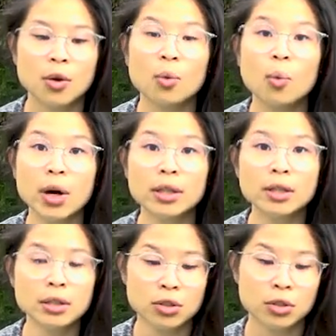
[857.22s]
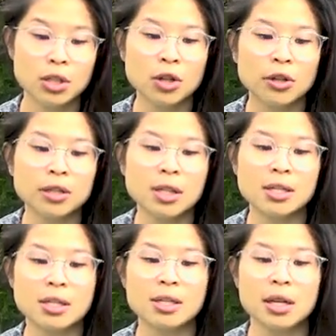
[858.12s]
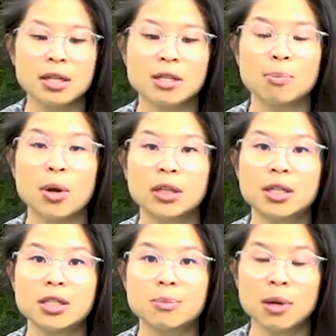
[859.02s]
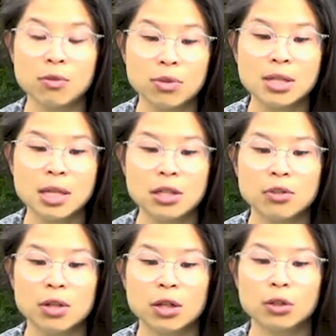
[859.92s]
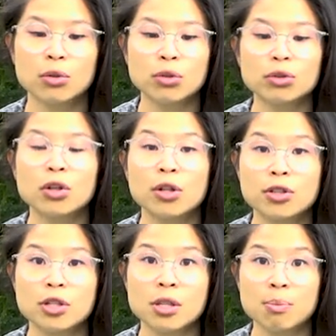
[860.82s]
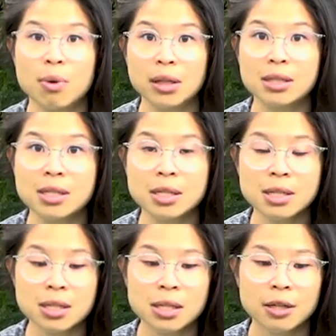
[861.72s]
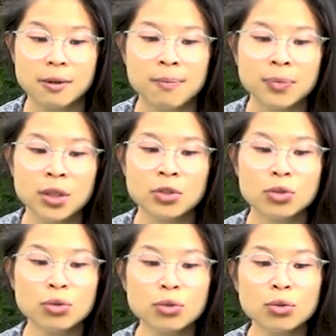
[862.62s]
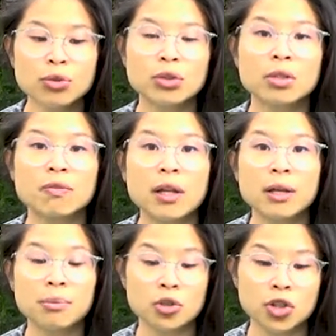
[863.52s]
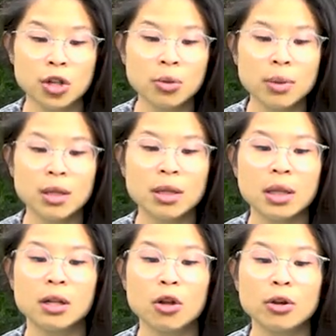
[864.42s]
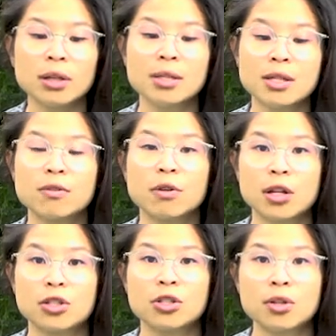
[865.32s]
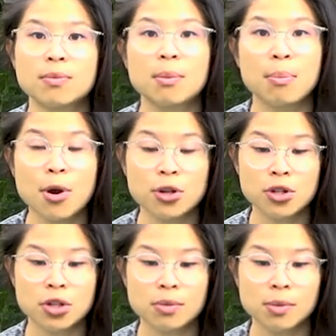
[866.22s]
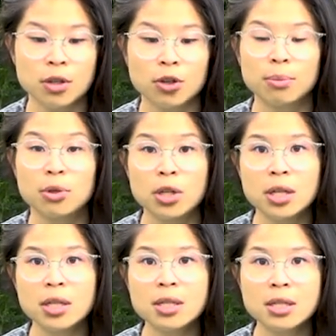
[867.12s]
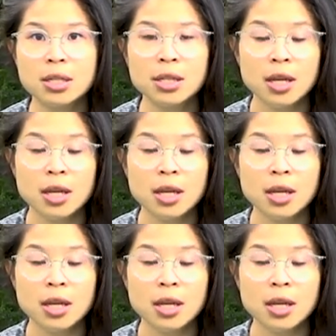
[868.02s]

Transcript: One, to decolonize design as a practice by recentering local knowledges and practices. Two, to develop genuine and long-lasting relationships and partnerships with the communities.